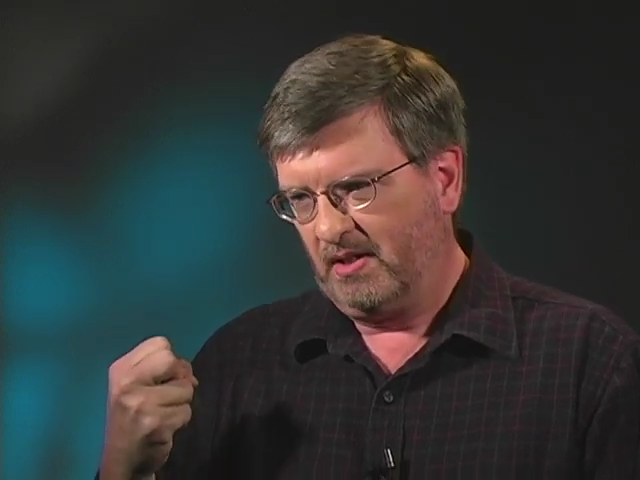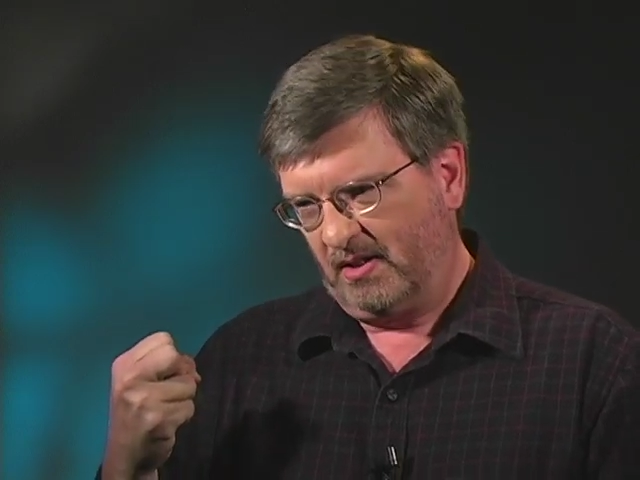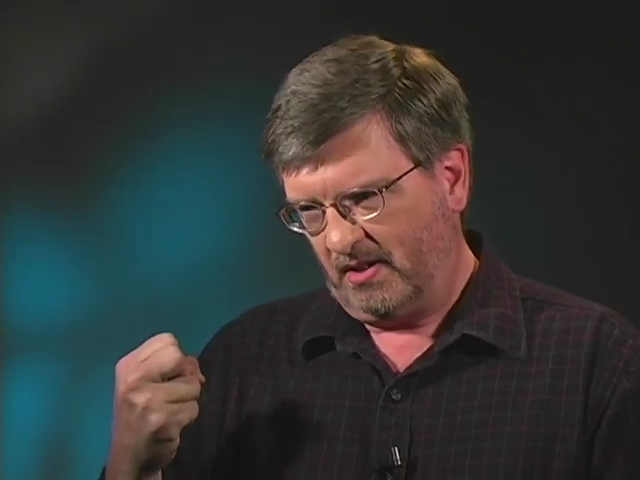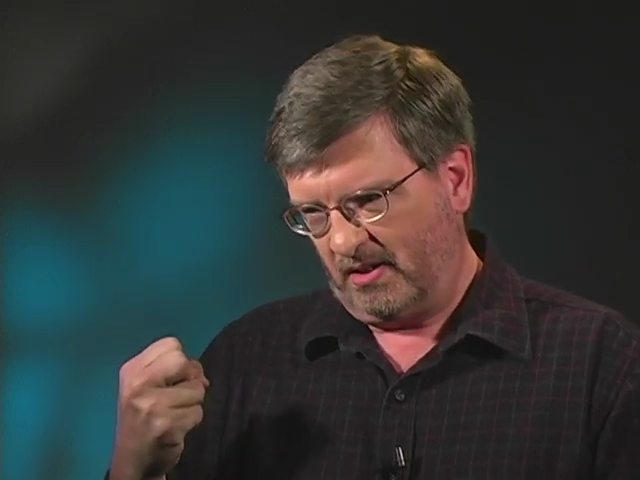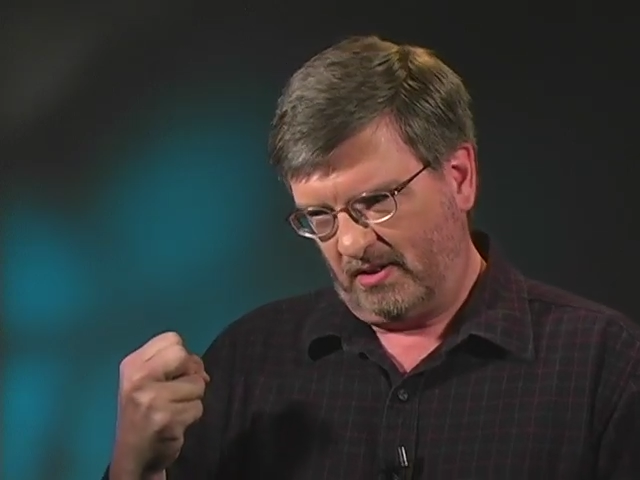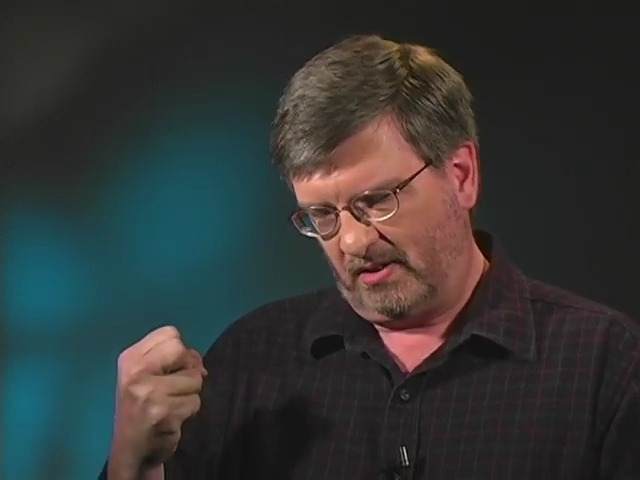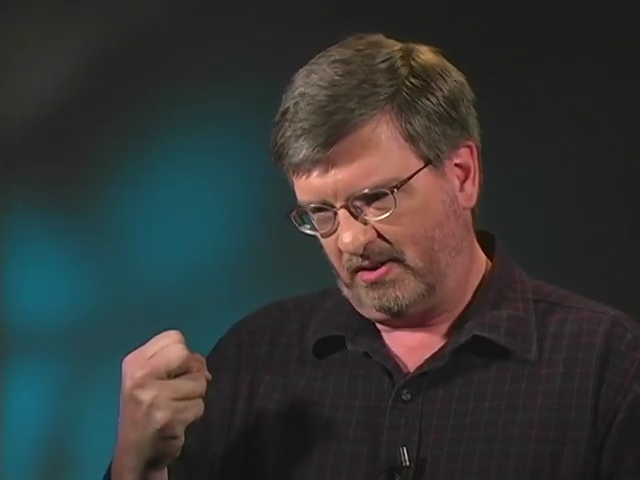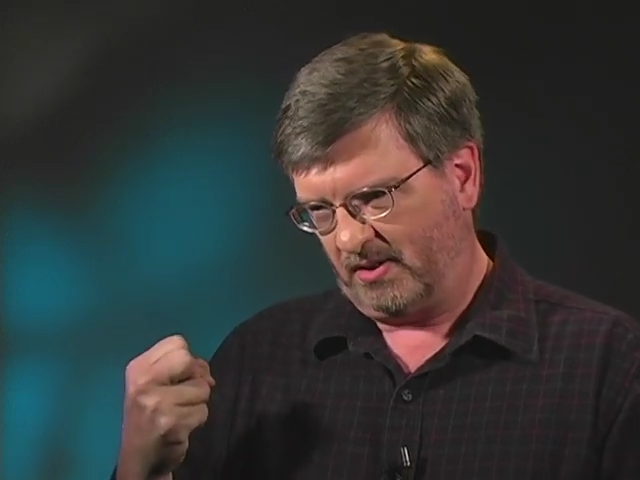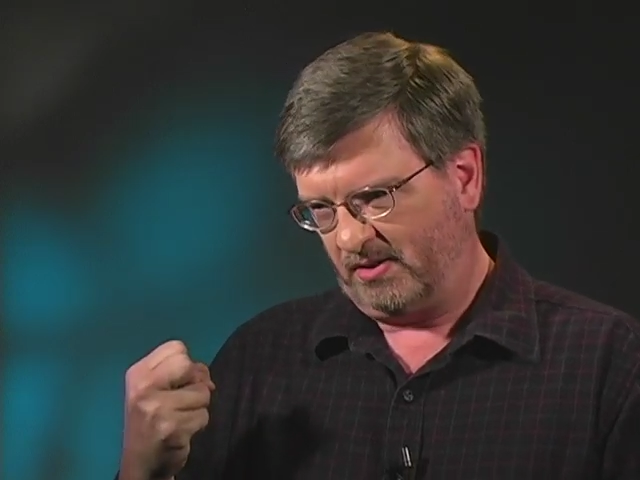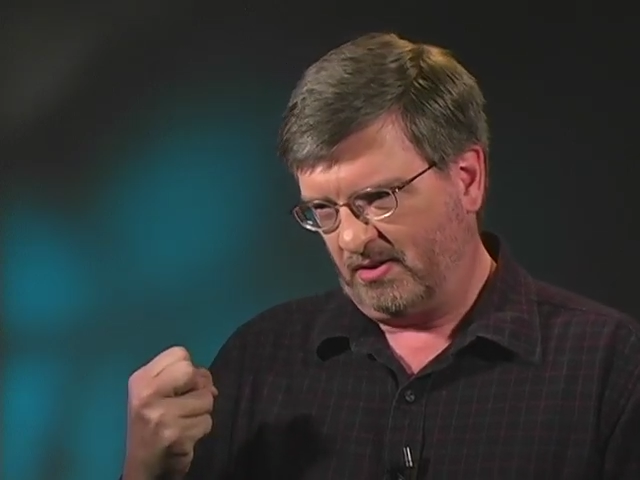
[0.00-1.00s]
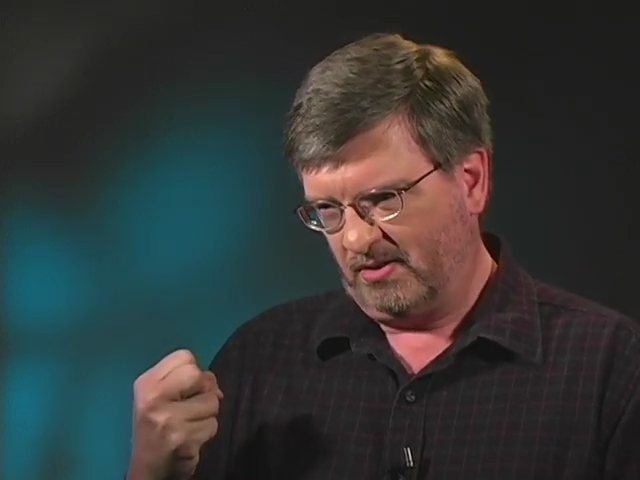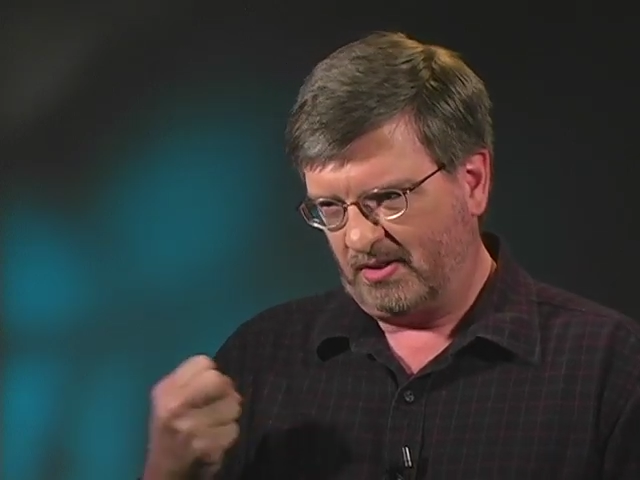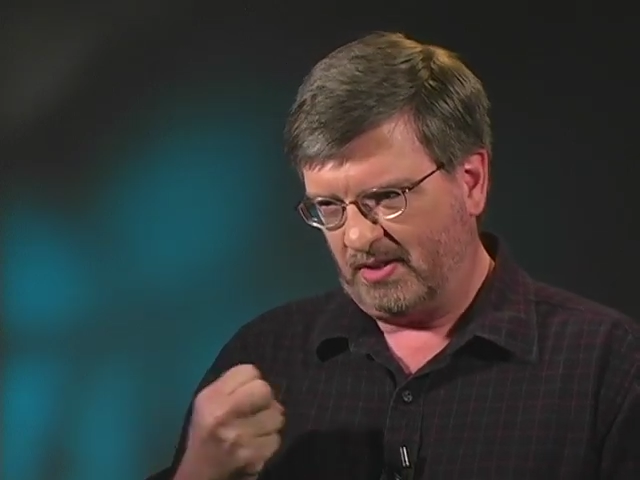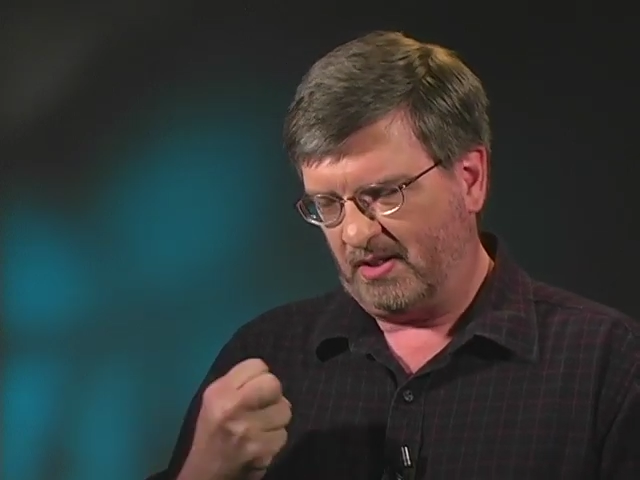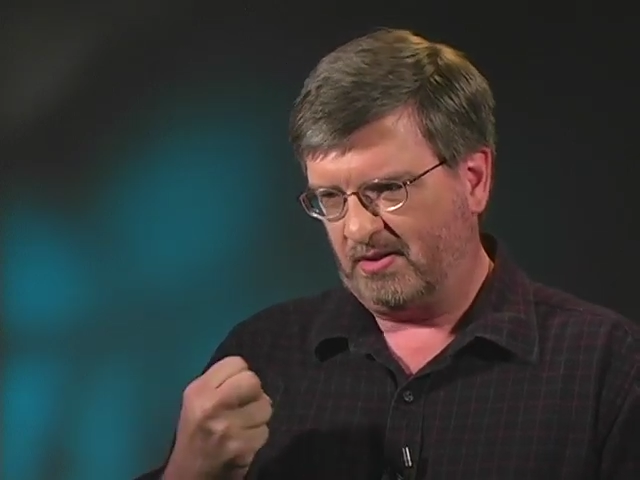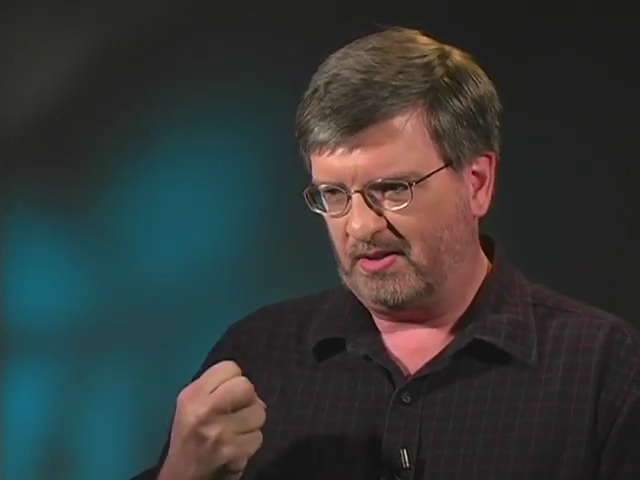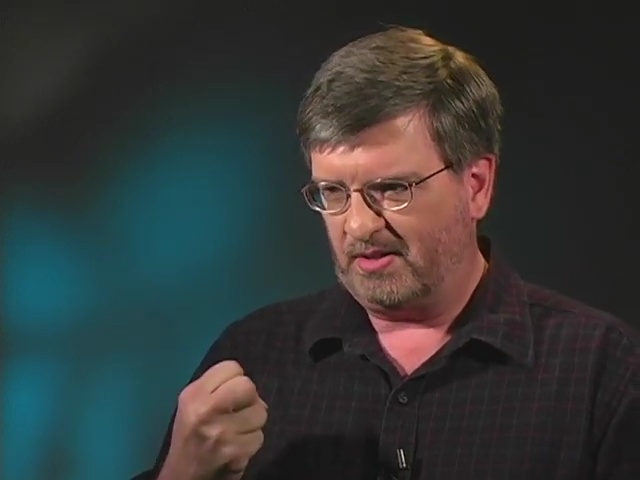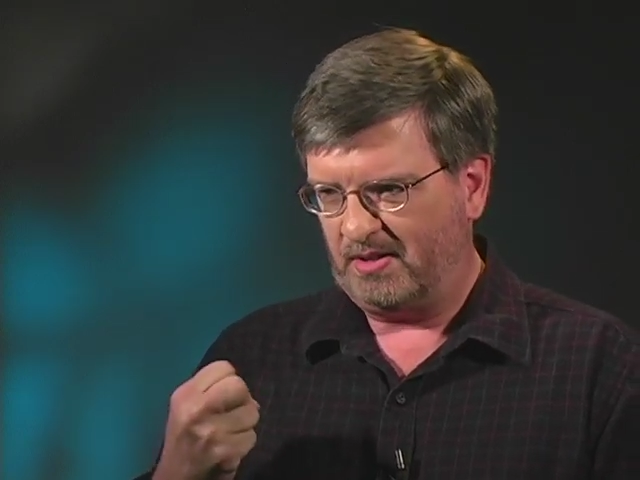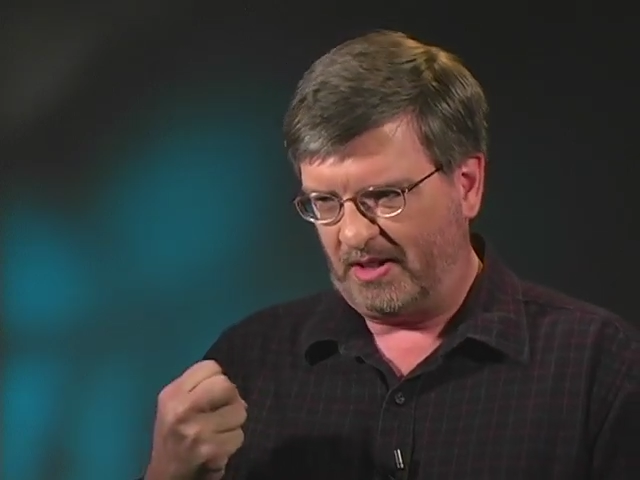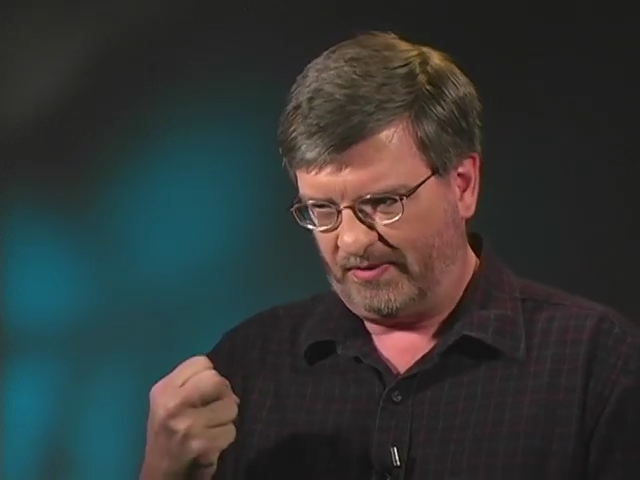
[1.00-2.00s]
Oh, the stones are not going to
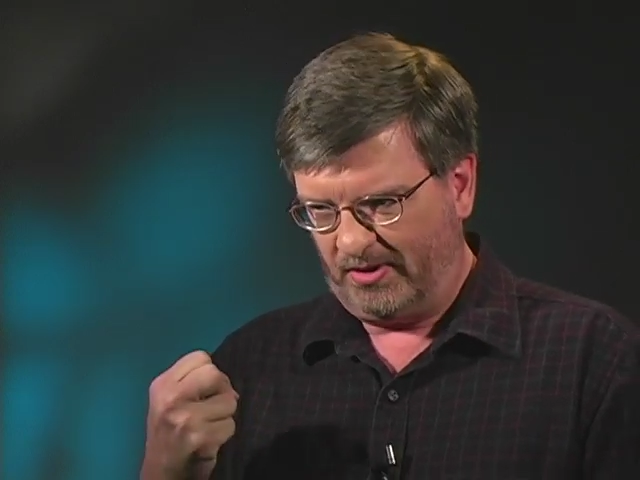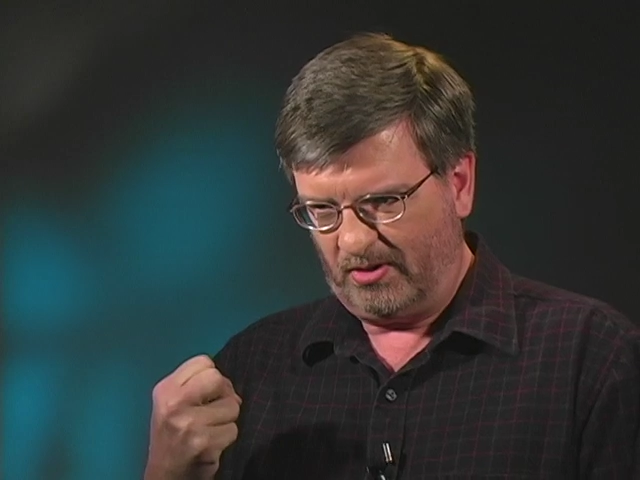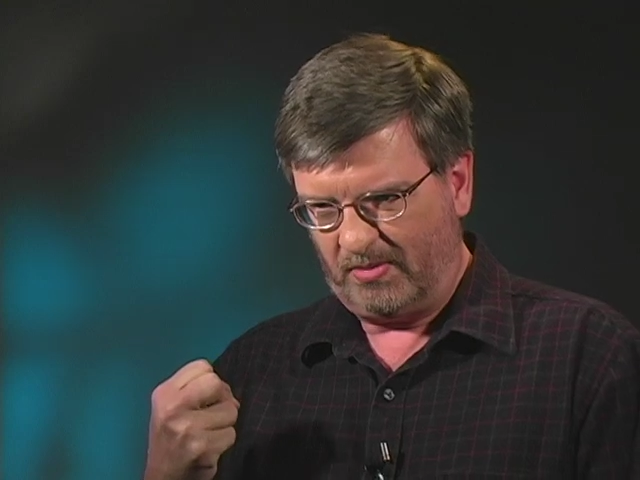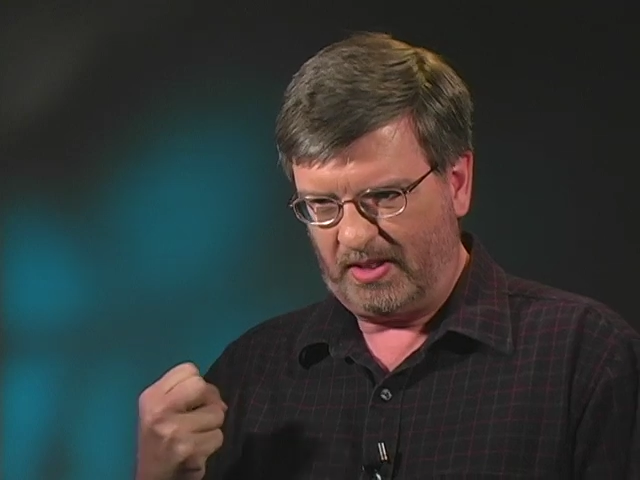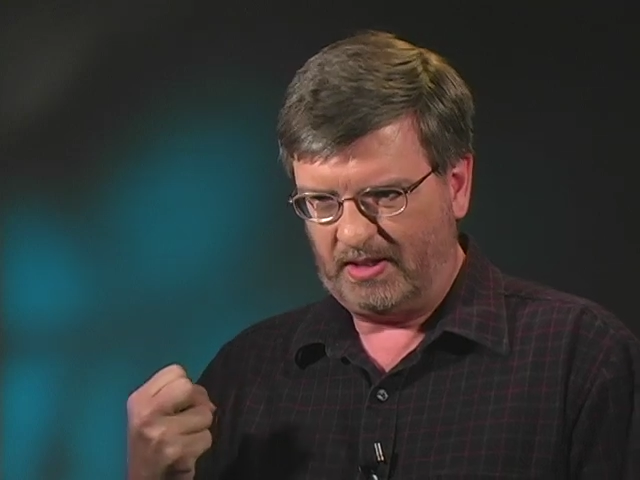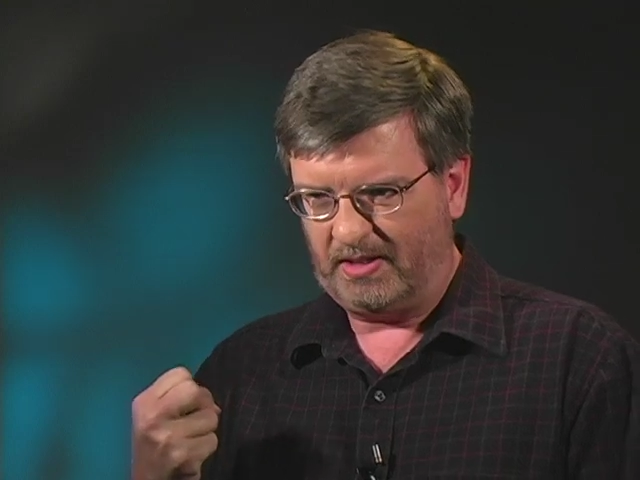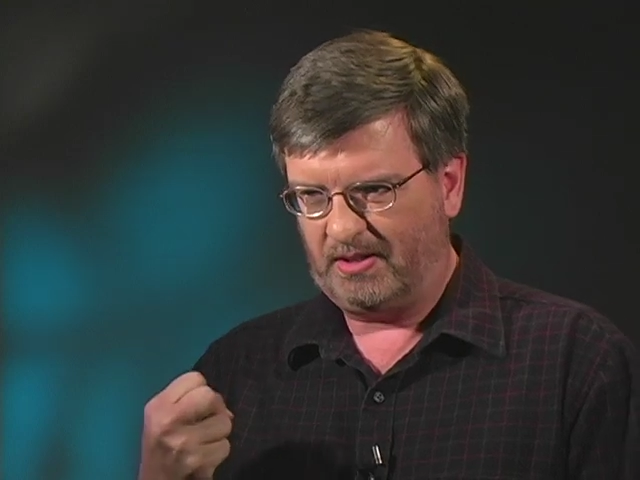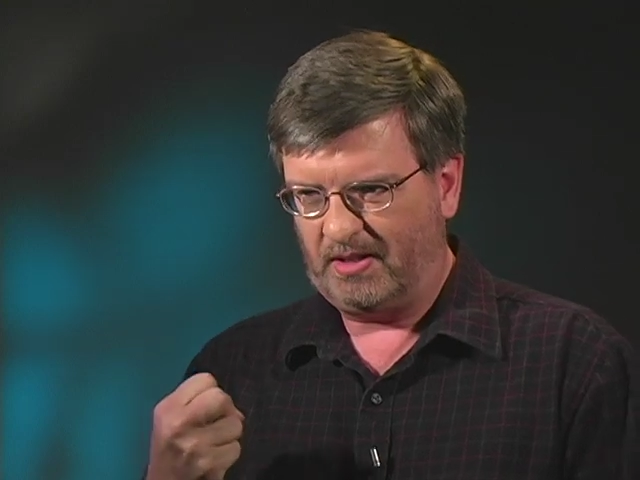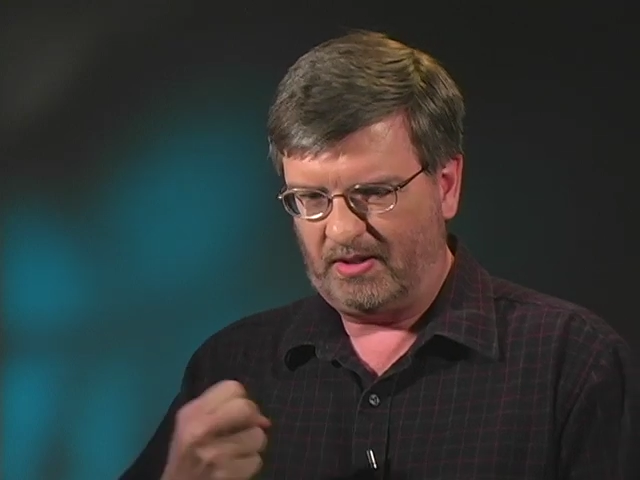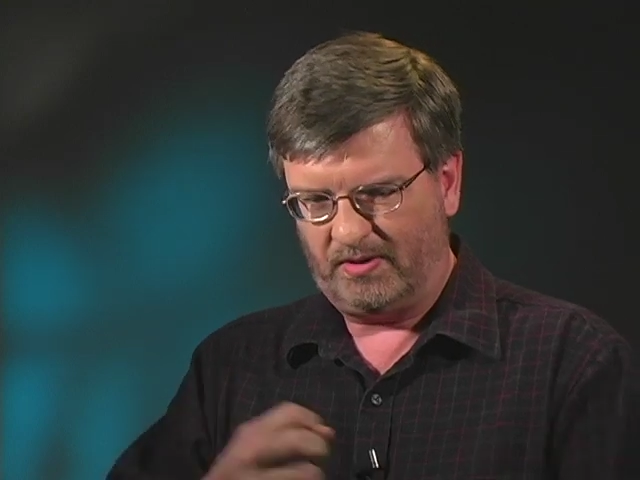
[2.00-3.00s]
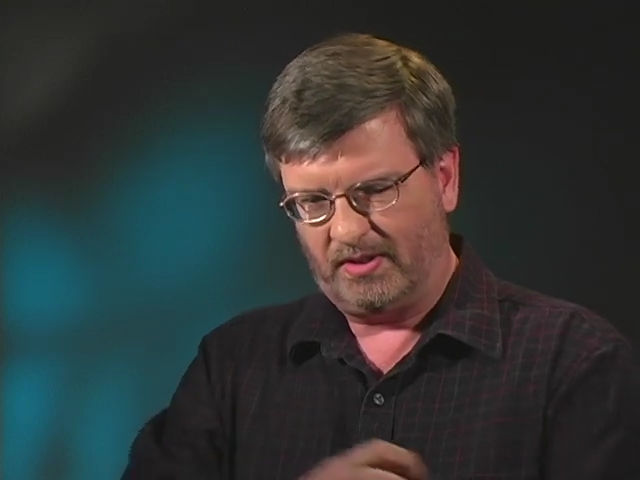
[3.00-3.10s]
save you. Nobody can save you."